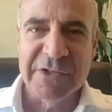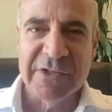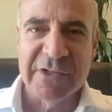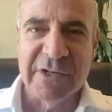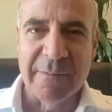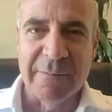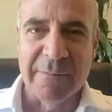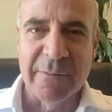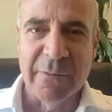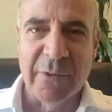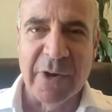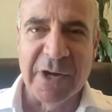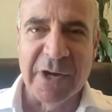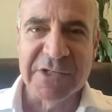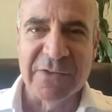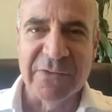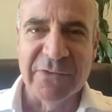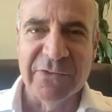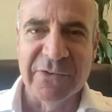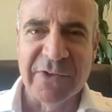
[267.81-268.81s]

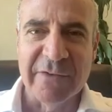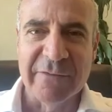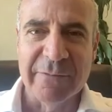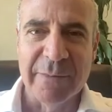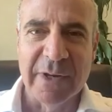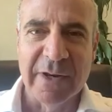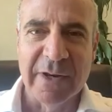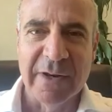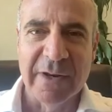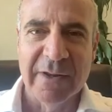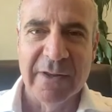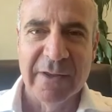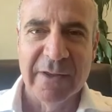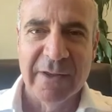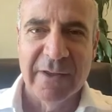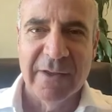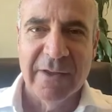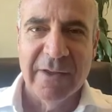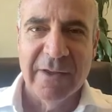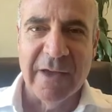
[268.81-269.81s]
Russians have
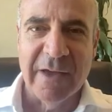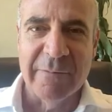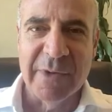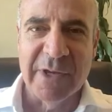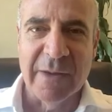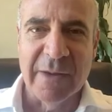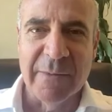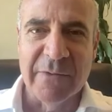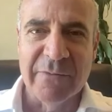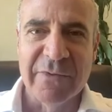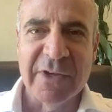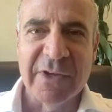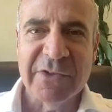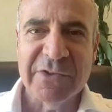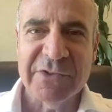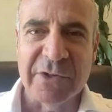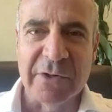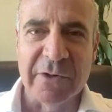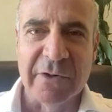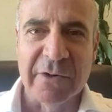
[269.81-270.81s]
become a
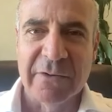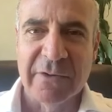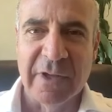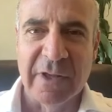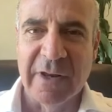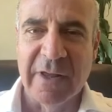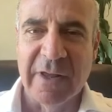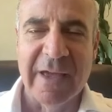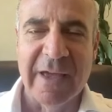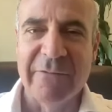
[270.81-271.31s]
fixture in